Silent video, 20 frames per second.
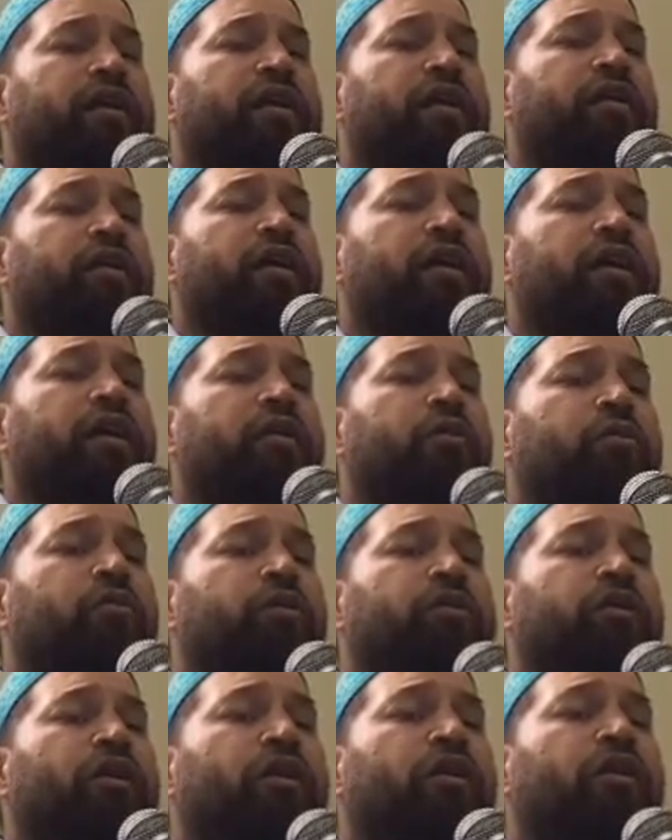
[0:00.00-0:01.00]

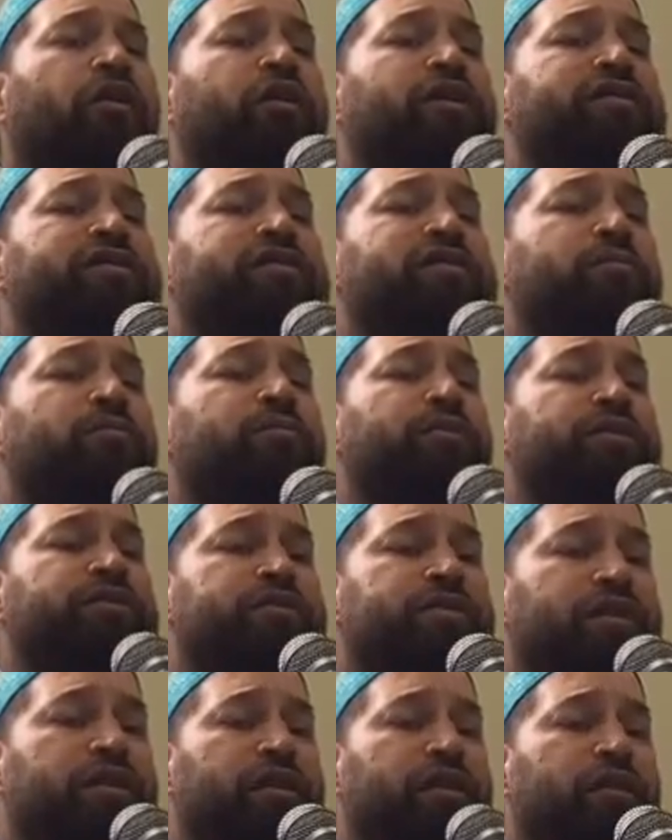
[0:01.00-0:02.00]
with all its
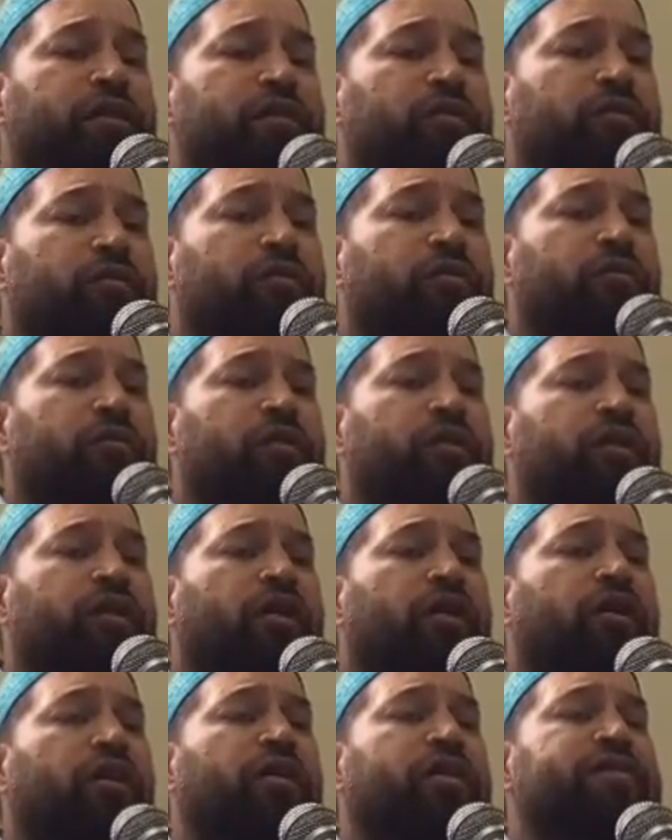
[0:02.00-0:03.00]
simplicity, with
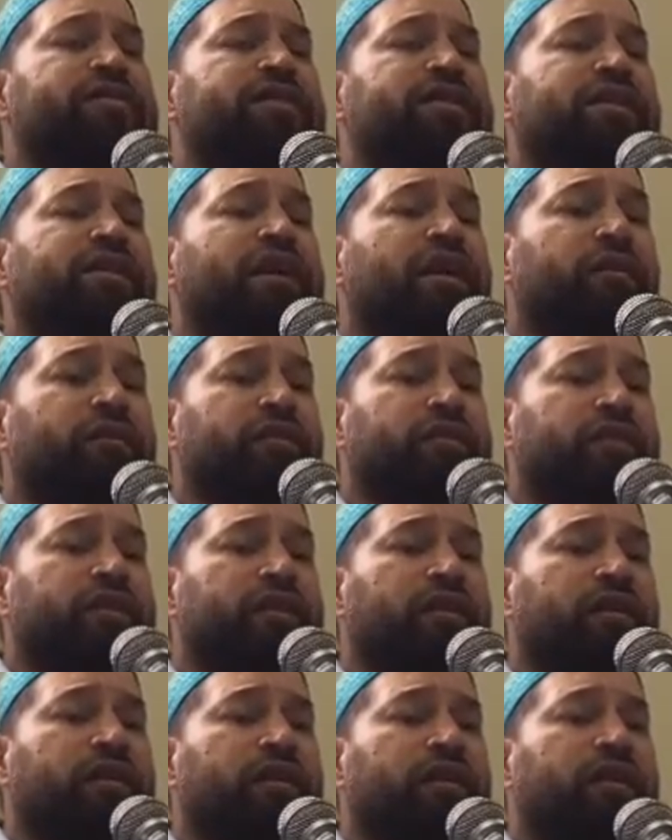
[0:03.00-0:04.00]
all its
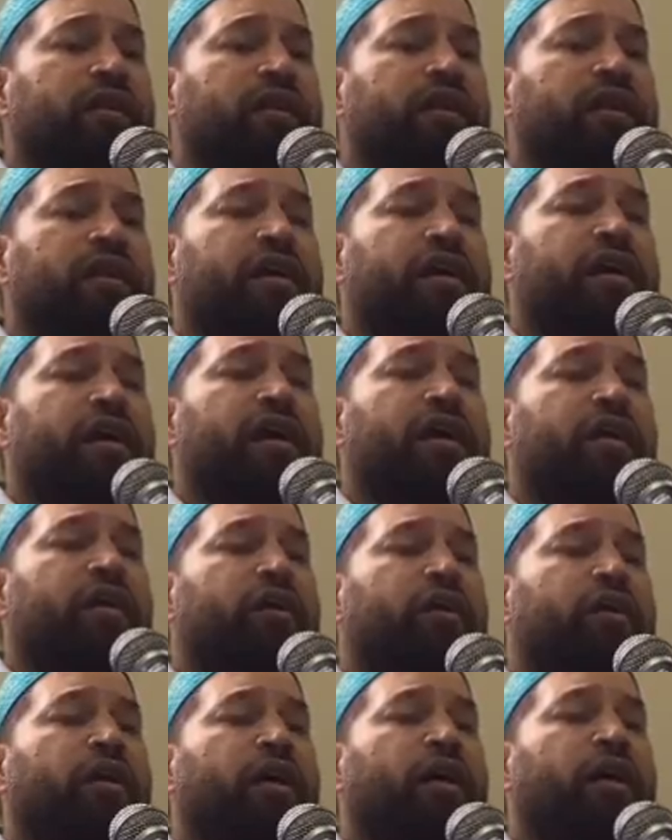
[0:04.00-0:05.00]
clarity,
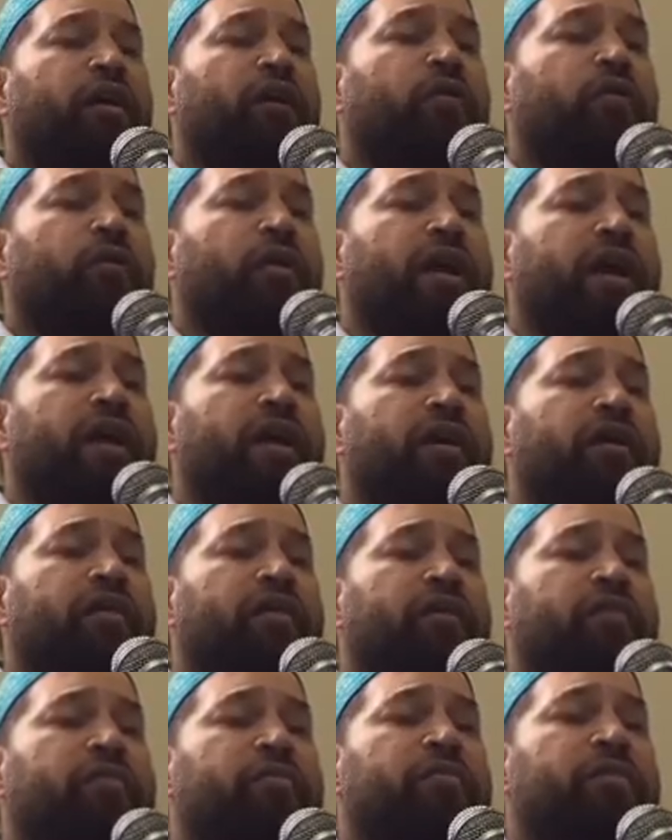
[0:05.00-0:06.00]
a way
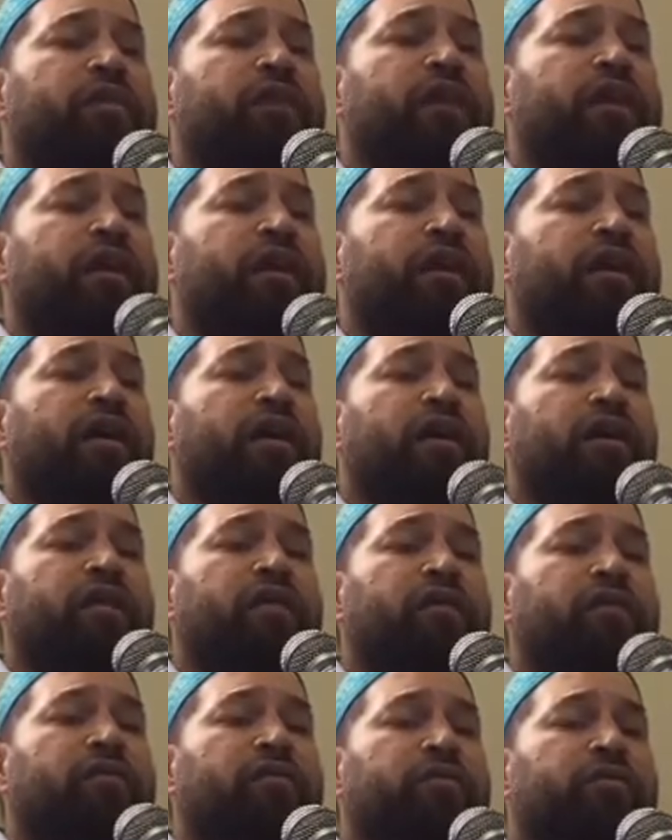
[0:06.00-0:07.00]

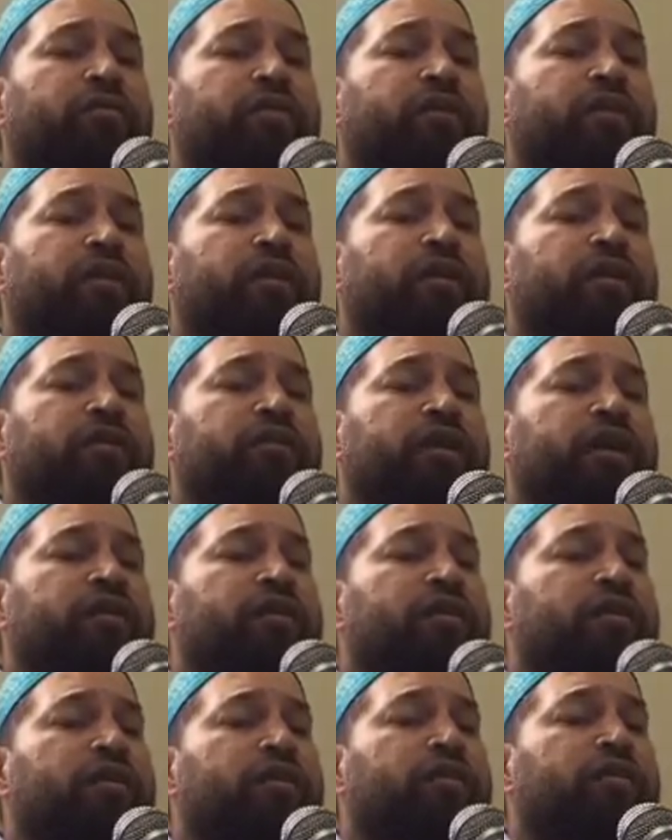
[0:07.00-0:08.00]
that
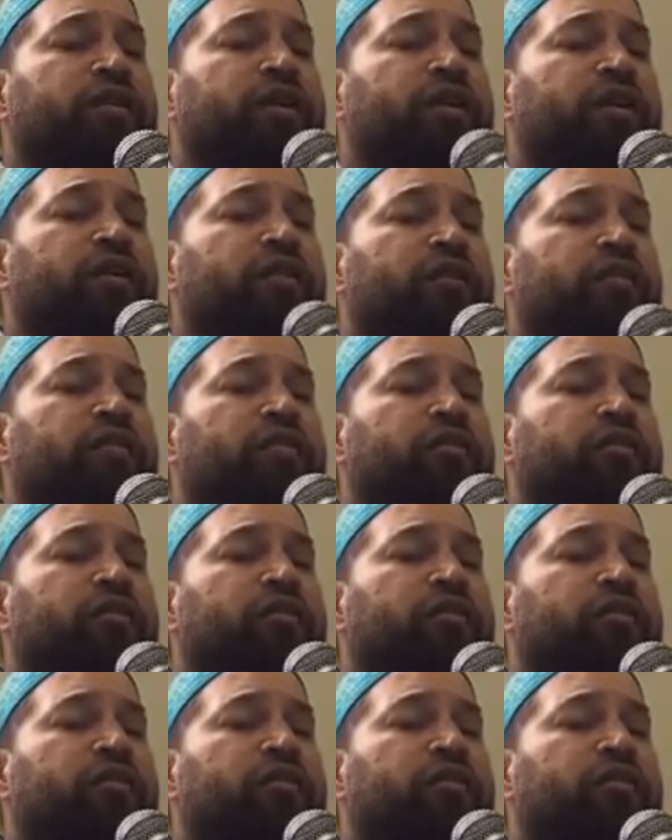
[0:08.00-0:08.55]
the